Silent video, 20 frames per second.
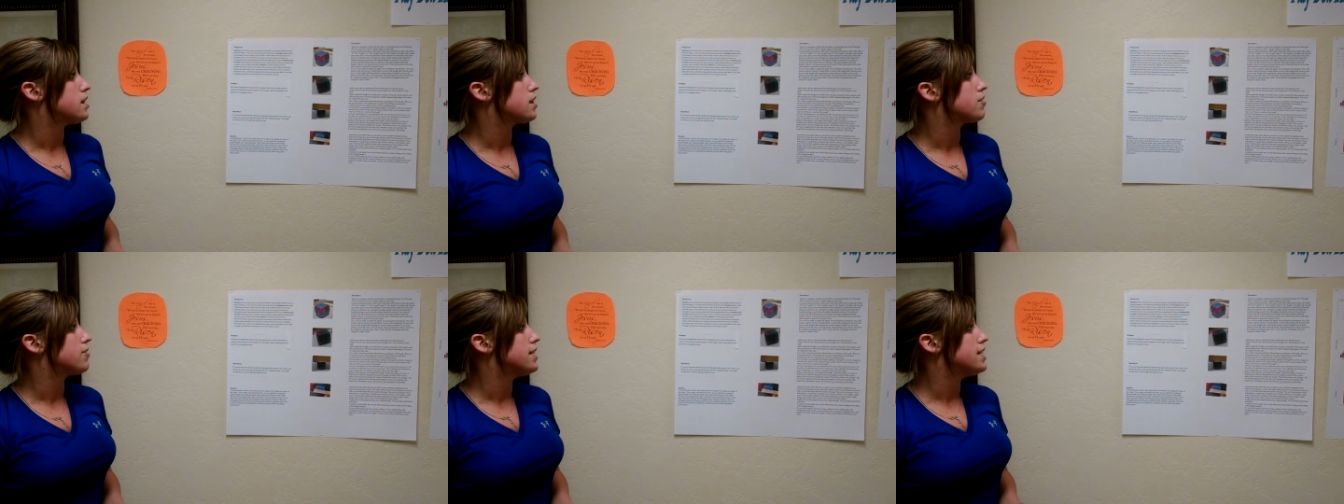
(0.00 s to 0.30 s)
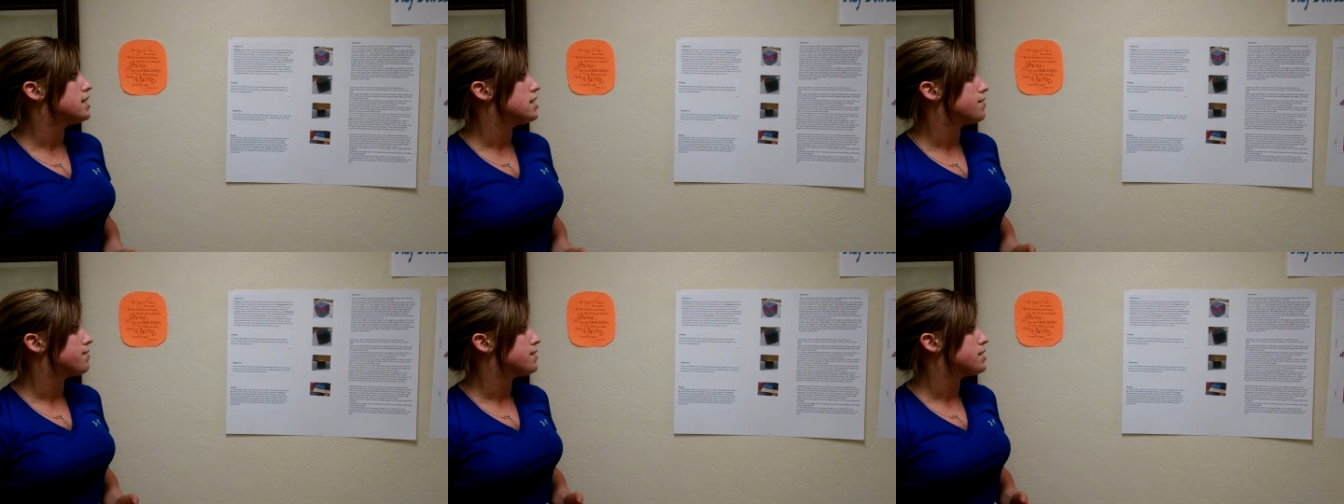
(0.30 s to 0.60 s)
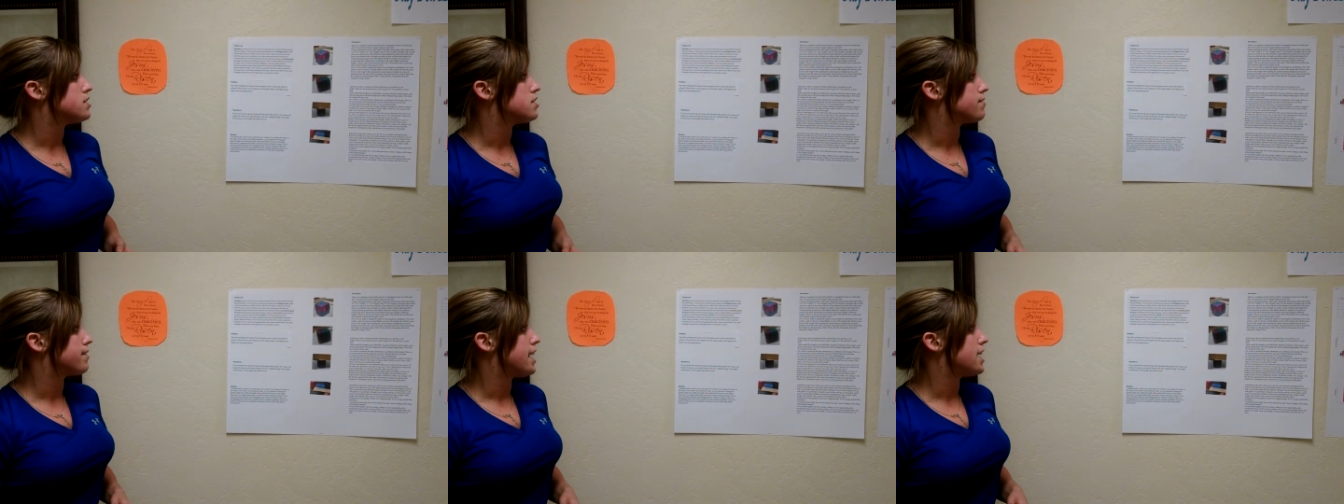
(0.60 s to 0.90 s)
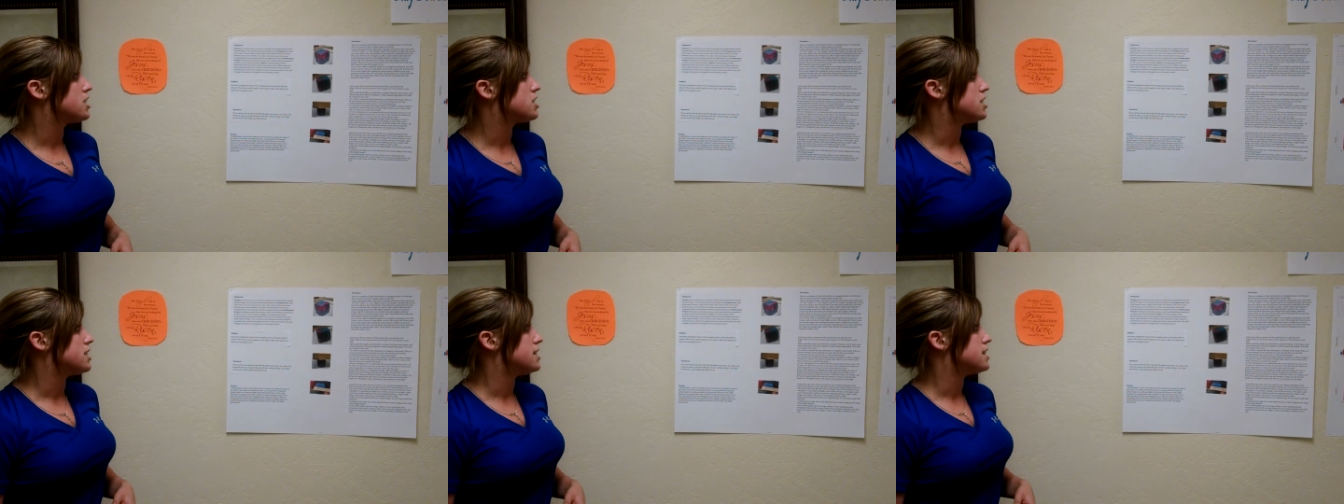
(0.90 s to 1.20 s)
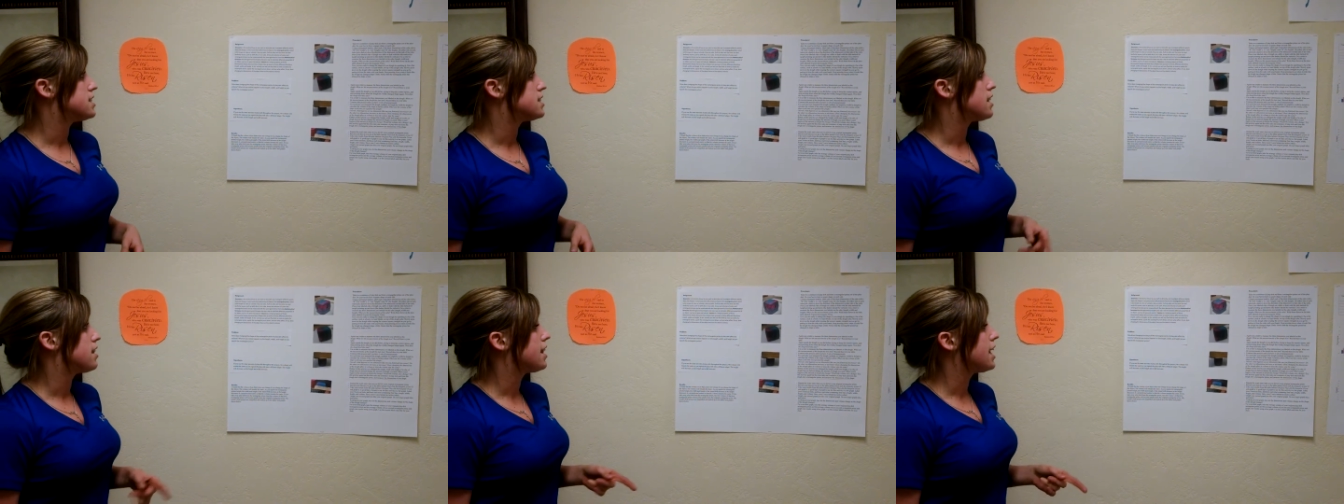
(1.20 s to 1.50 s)
three different
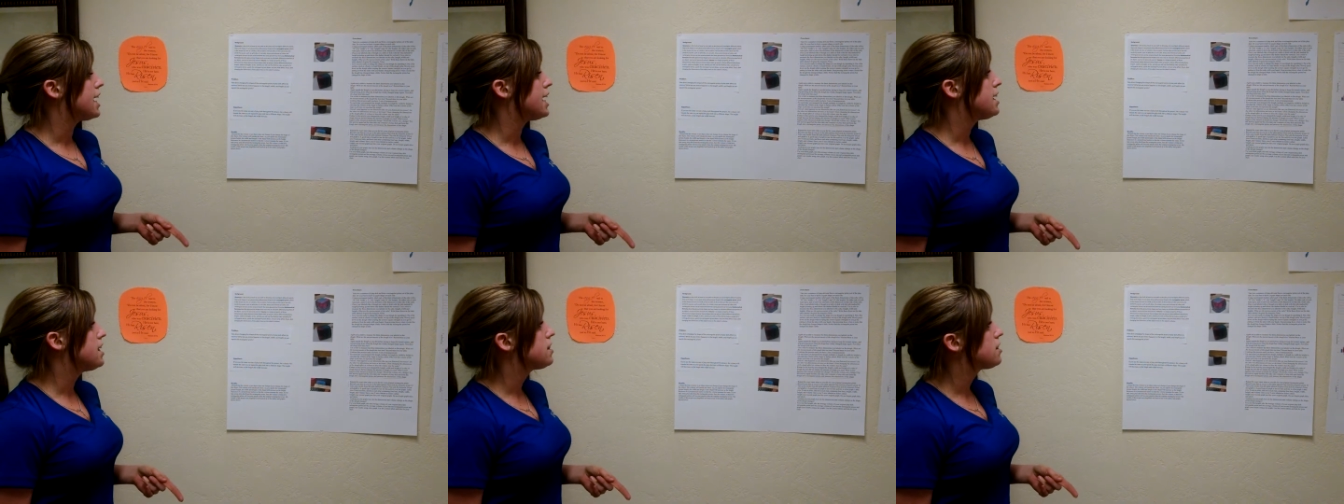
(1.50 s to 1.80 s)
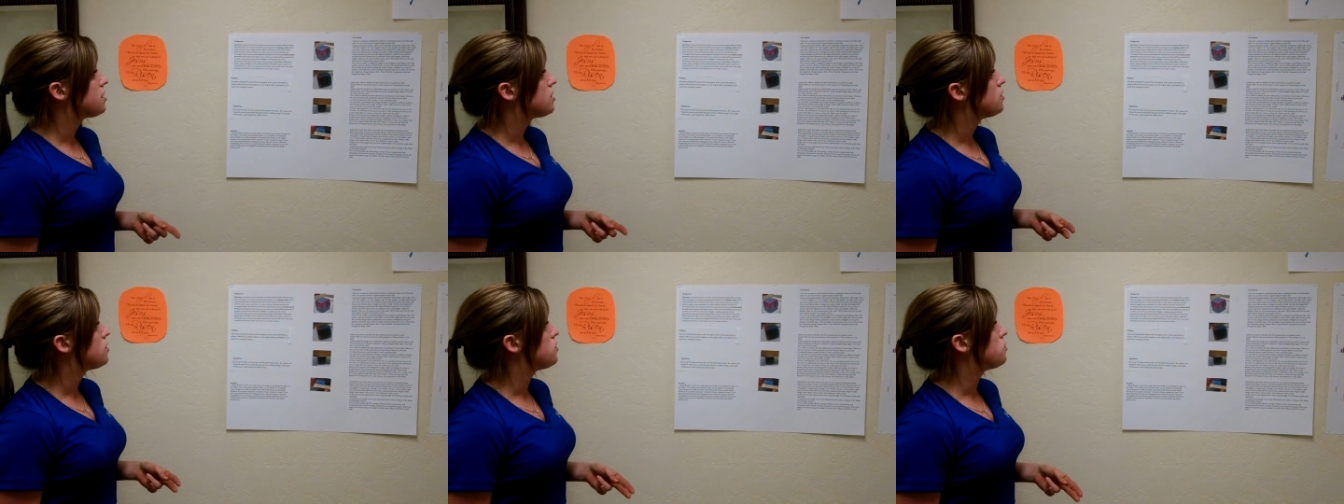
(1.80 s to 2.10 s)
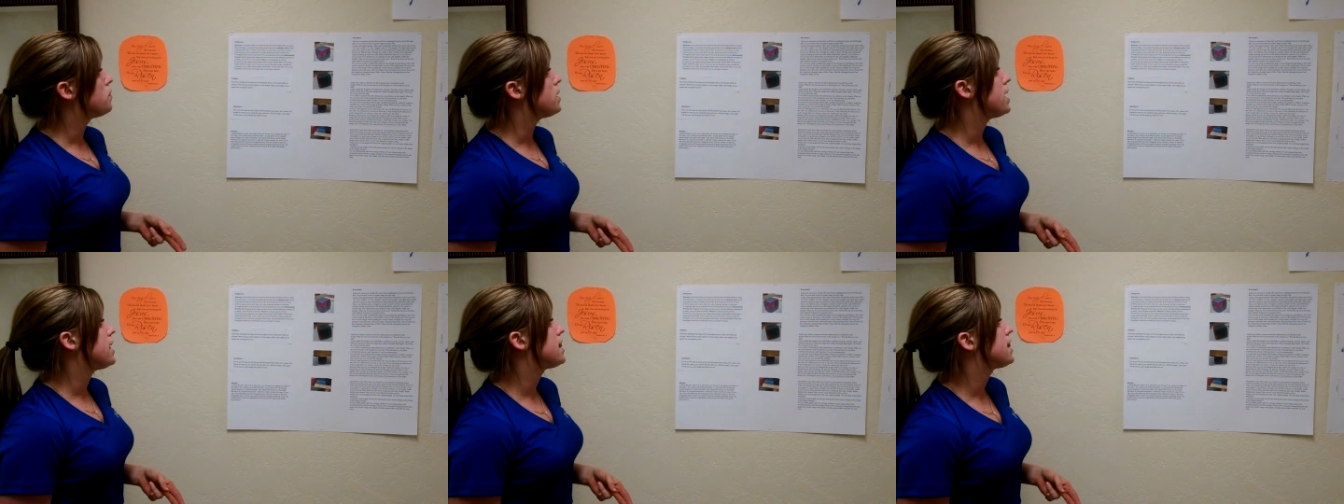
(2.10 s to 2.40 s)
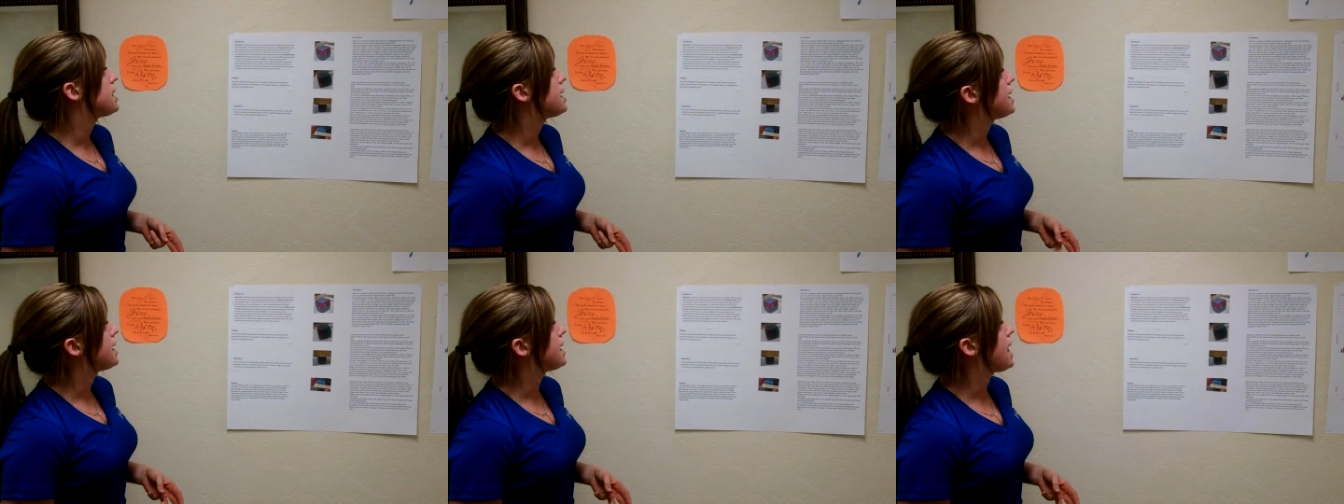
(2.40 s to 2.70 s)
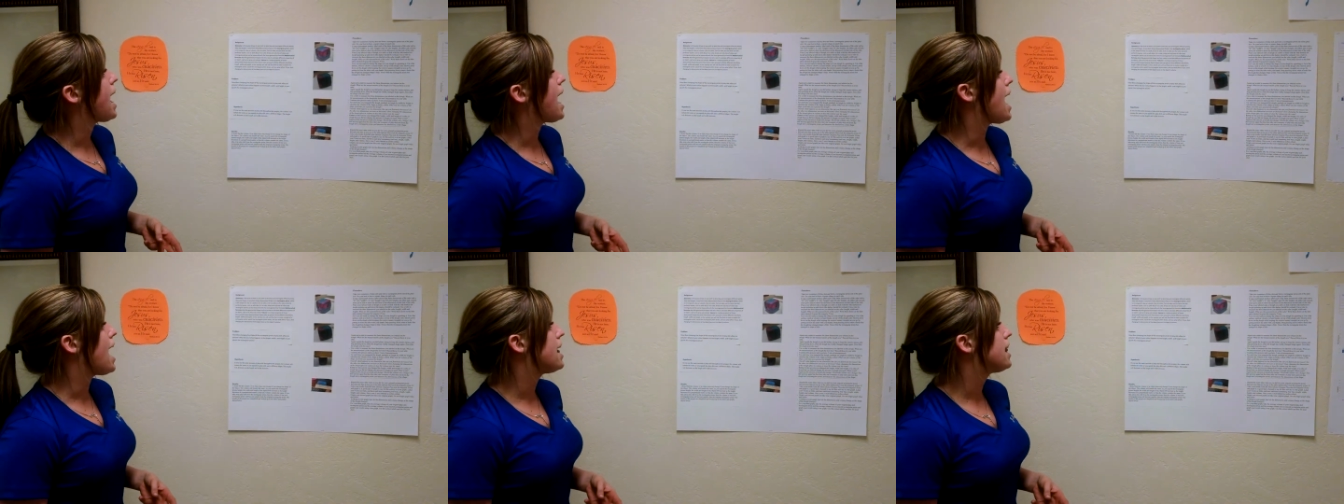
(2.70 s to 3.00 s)
directions: length, the width, and
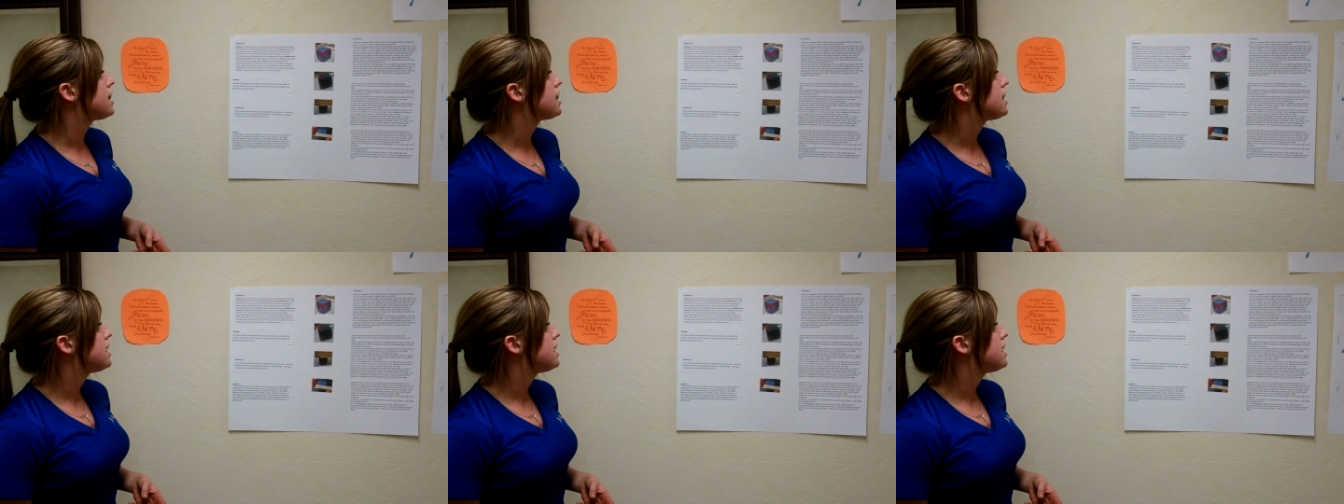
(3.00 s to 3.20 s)
height.